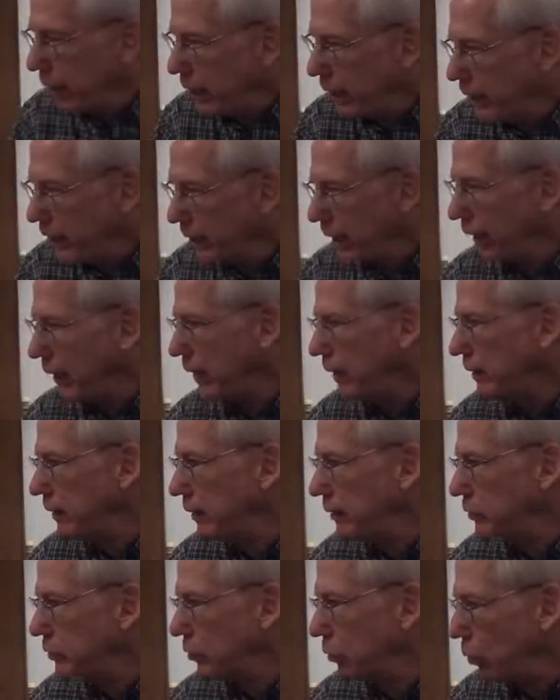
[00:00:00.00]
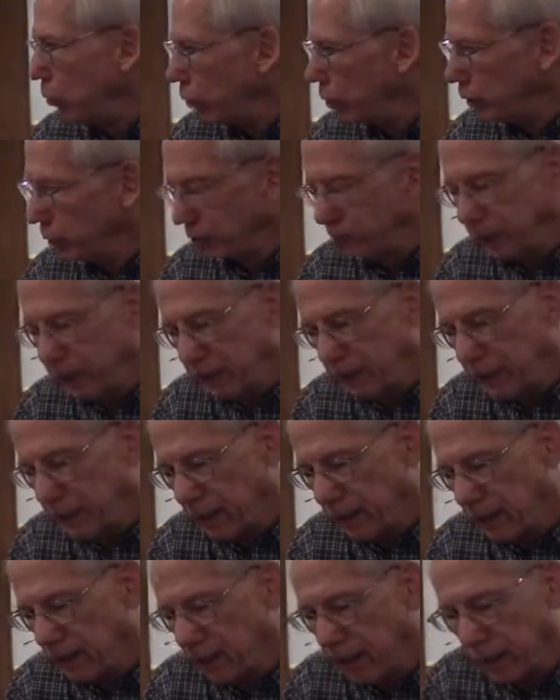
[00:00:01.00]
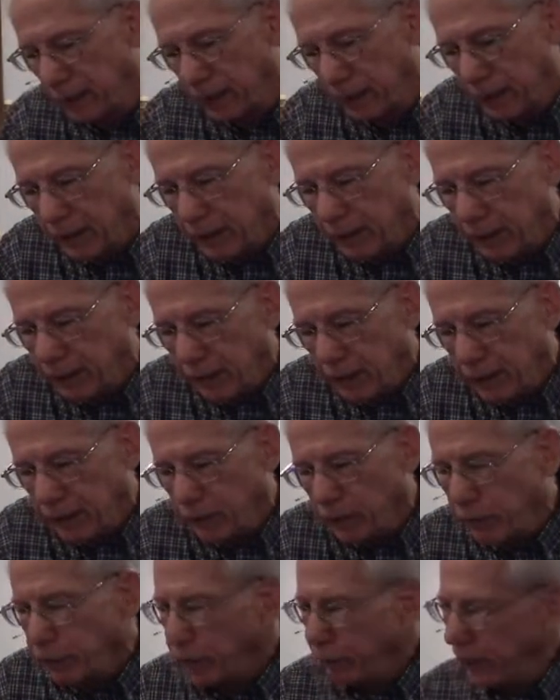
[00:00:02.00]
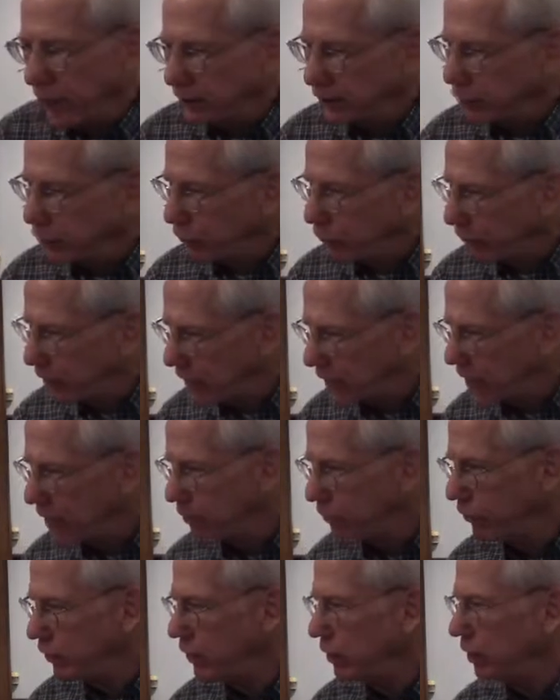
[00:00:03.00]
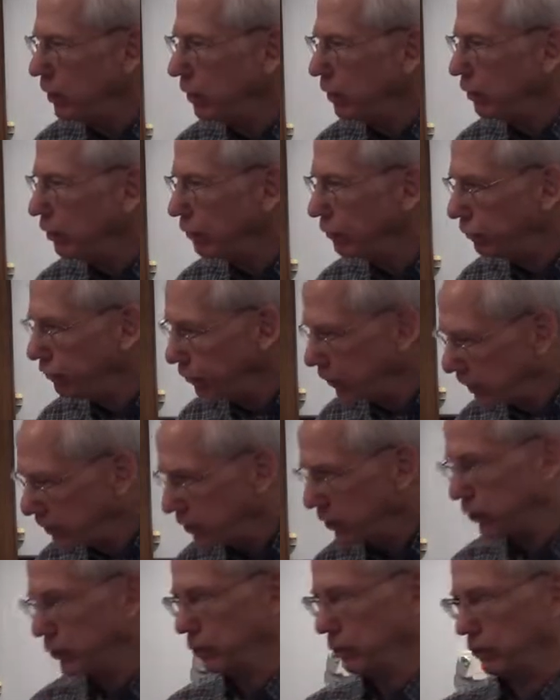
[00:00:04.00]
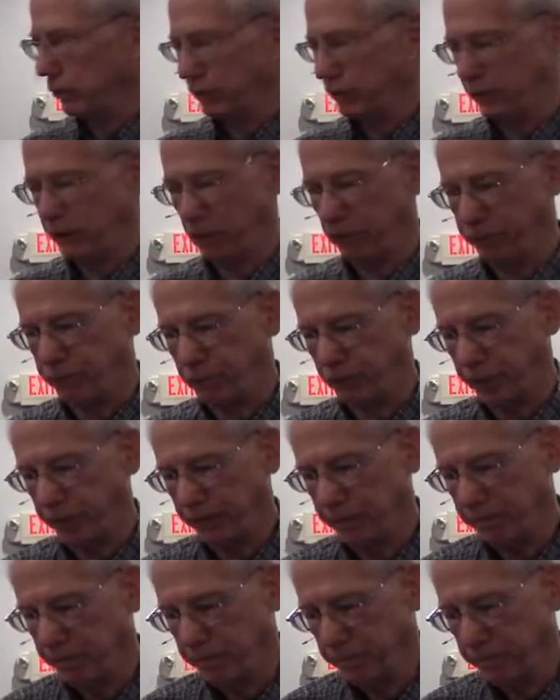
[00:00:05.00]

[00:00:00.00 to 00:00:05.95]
maintained his loyalty to God in the face of even physical suffering.